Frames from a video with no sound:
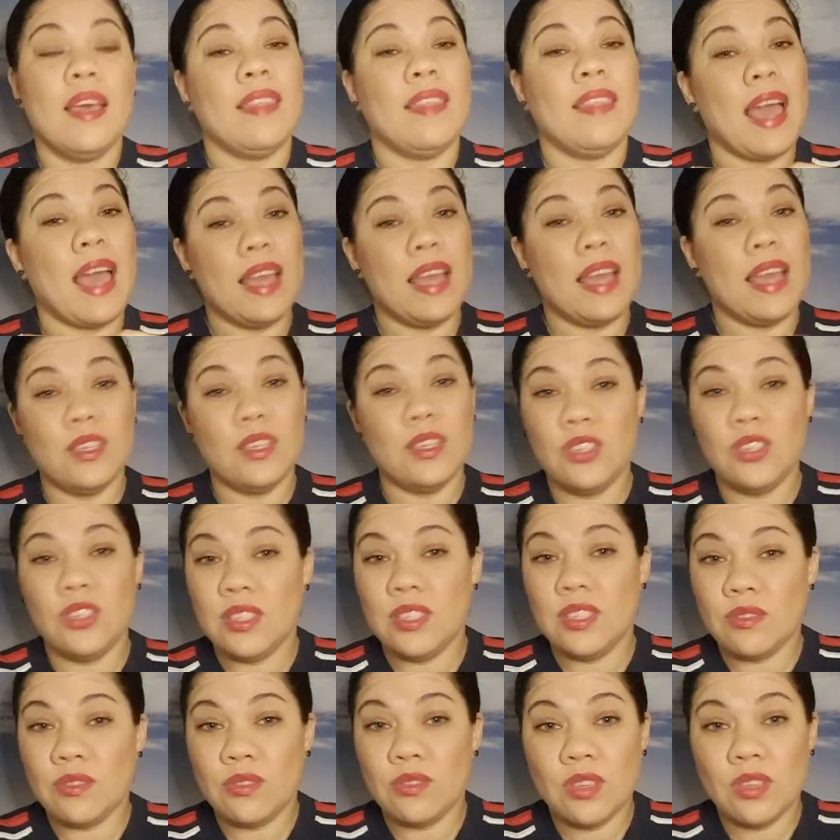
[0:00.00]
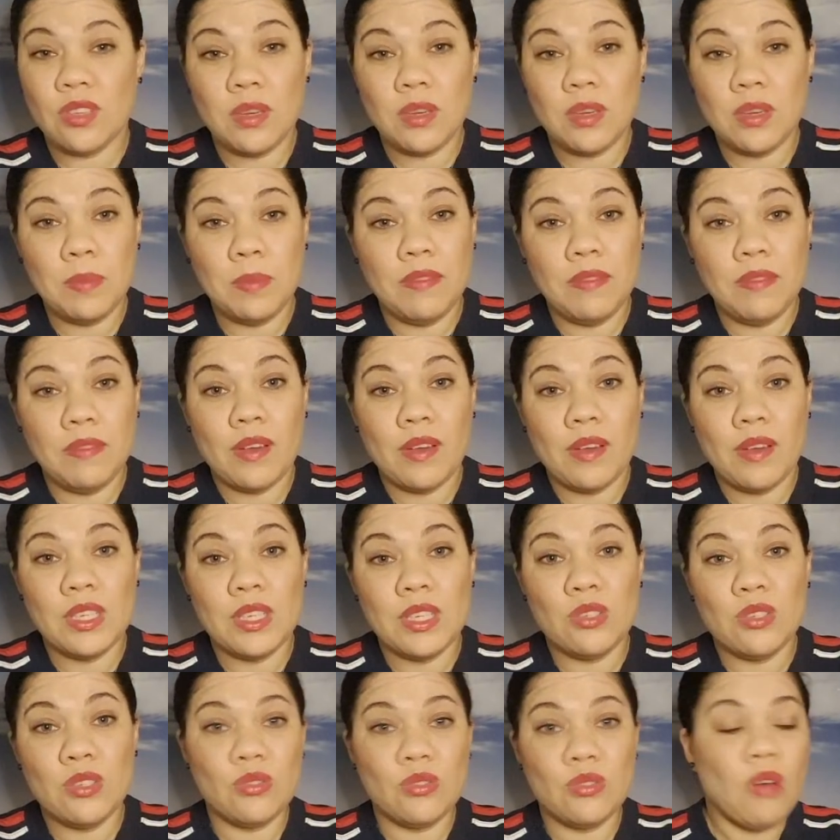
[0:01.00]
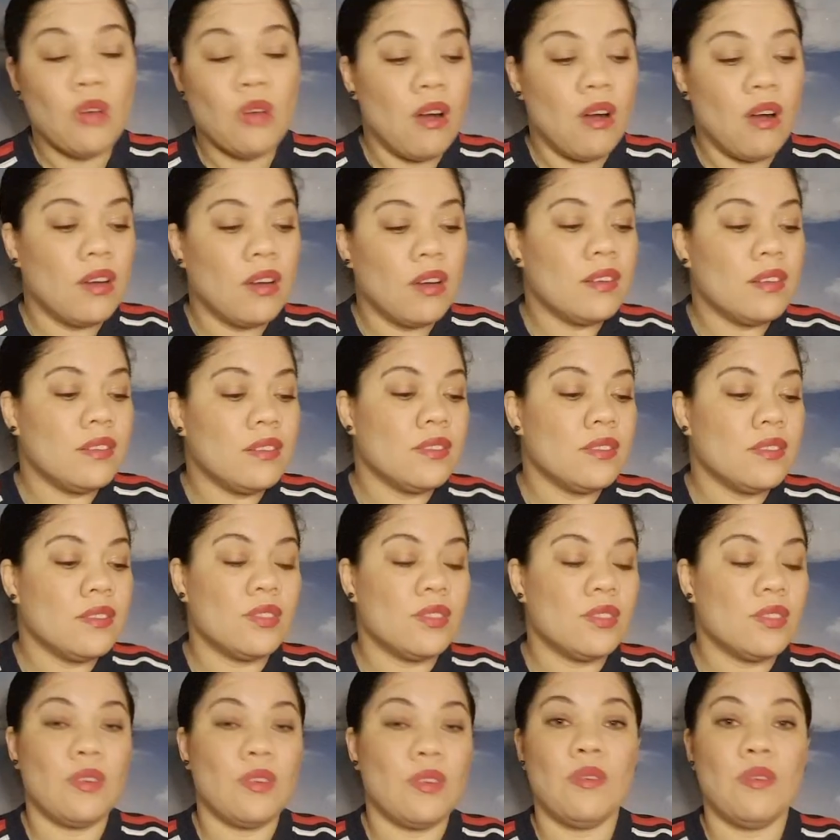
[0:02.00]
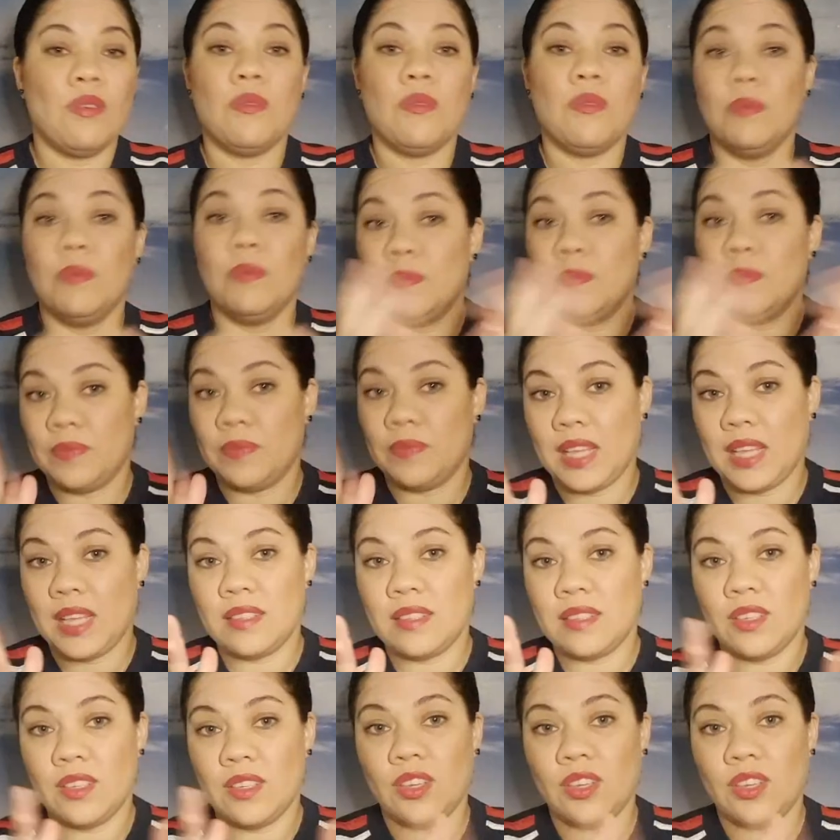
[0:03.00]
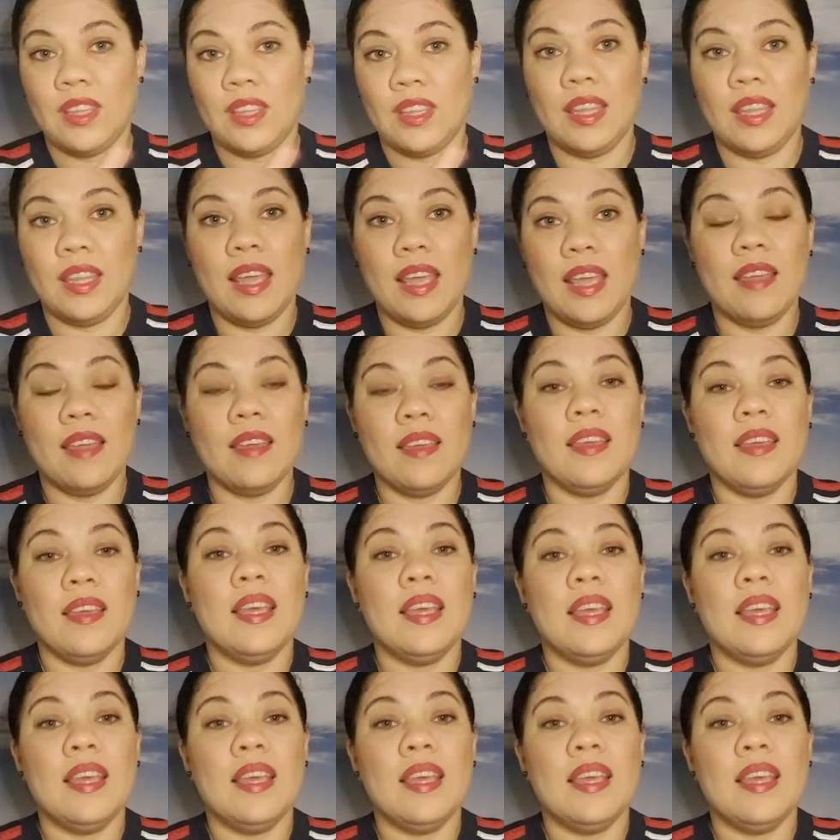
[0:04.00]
The energy is also going to be very strong, so that's a good thing.